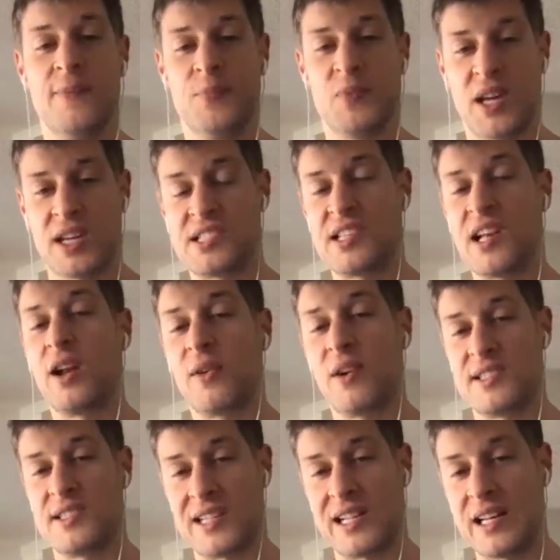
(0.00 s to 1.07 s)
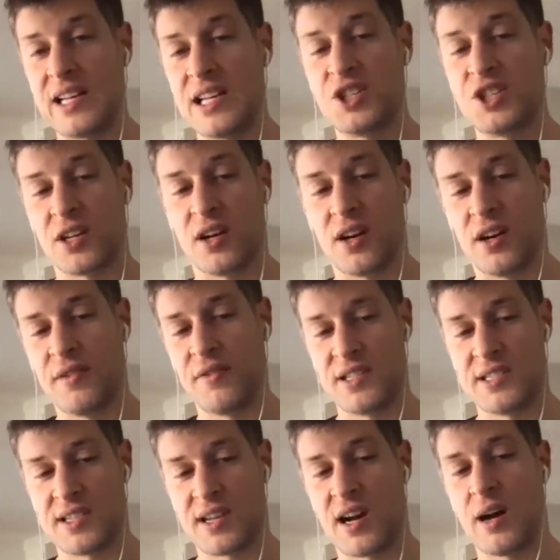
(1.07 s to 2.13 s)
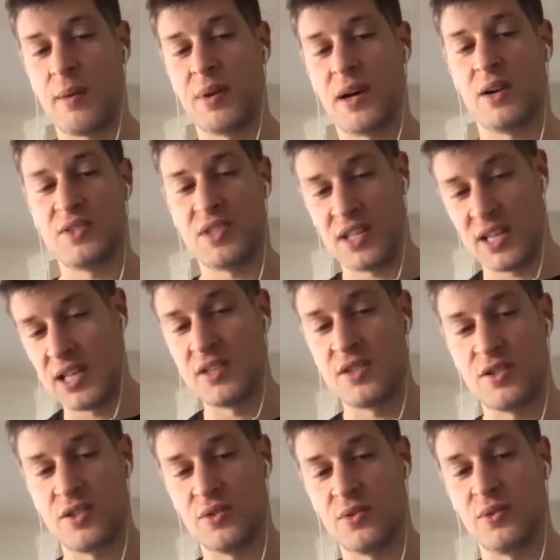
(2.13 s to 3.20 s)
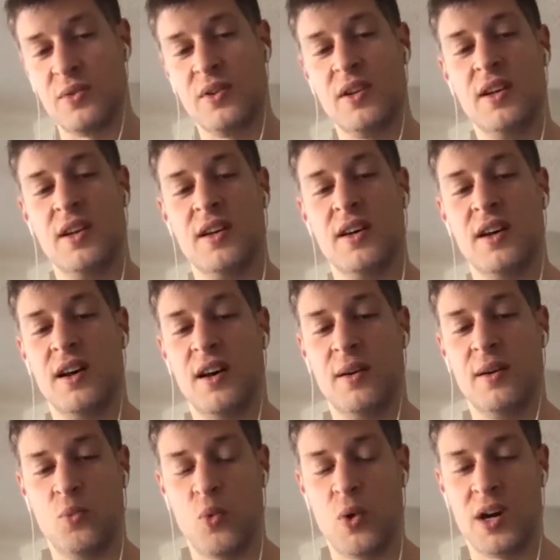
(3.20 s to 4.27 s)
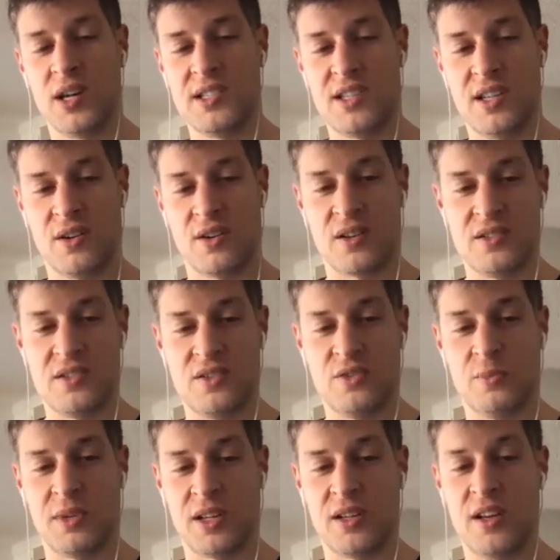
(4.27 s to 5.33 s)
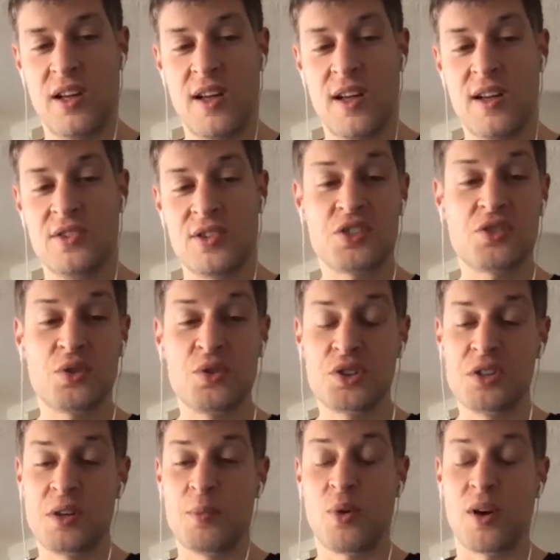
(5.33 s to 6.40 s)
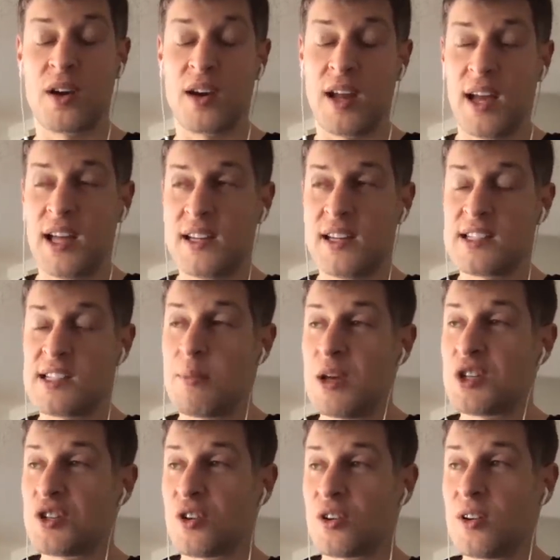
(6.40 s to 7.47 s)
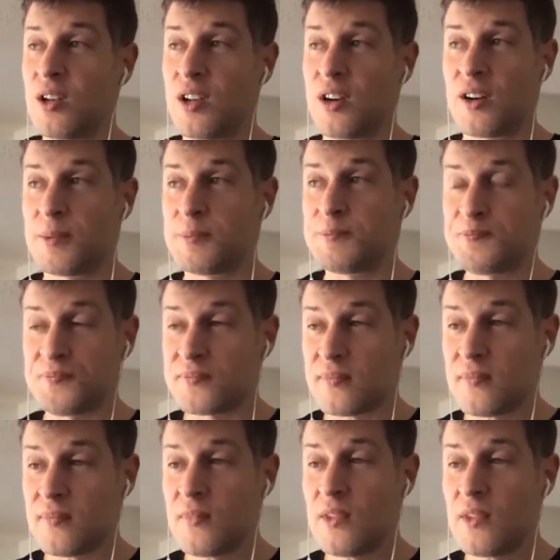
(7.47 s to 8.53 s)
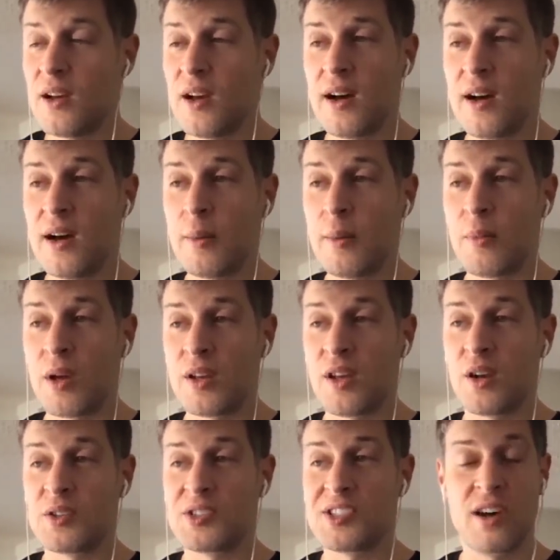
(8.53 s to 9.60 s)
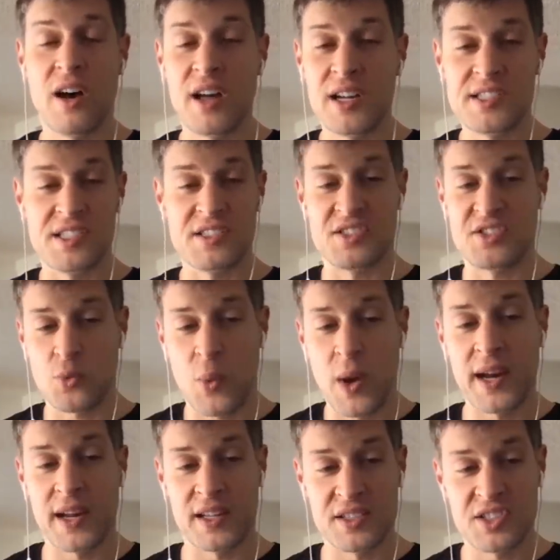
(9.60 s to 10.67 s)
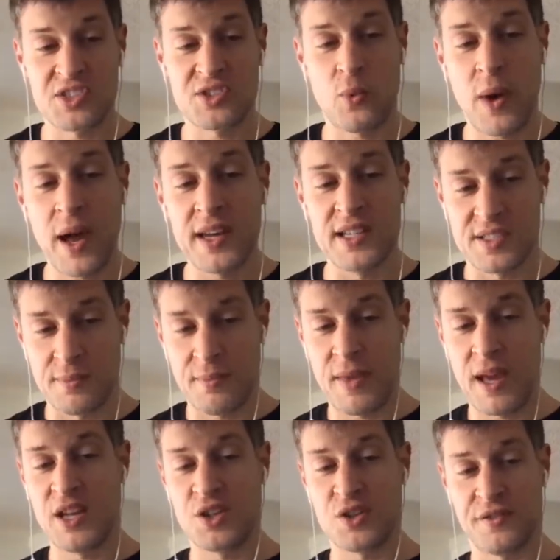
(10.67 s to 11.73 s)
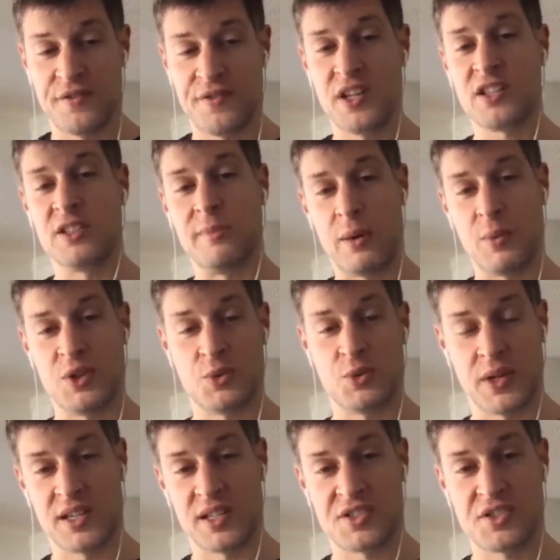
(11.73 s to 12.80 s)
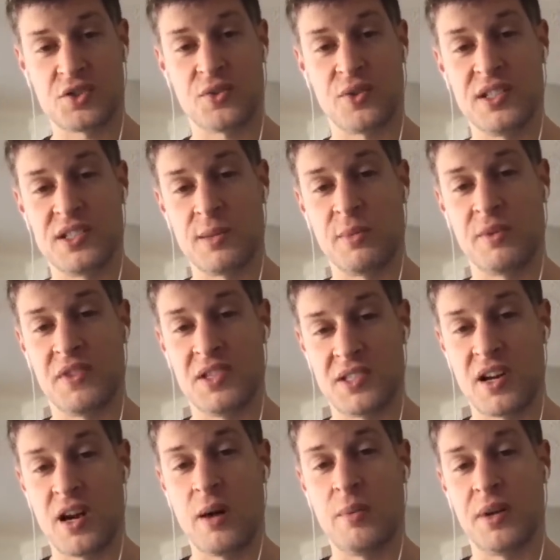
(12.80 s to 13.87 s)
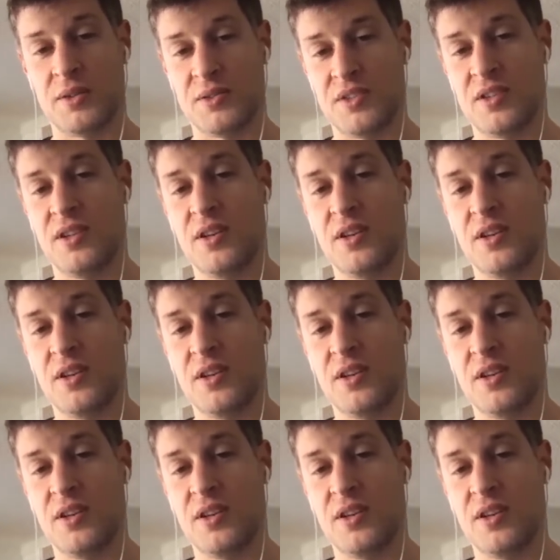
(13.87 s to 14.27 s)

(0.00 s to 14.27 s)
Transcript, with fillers: accelerates the leaching of these compounds into um, what it is that you're consuming. So that's crucially important. And as I mentioned earlier, um, you know, saunas and sweating, sweat is a major vehicle by which we can excrete some of these compounds.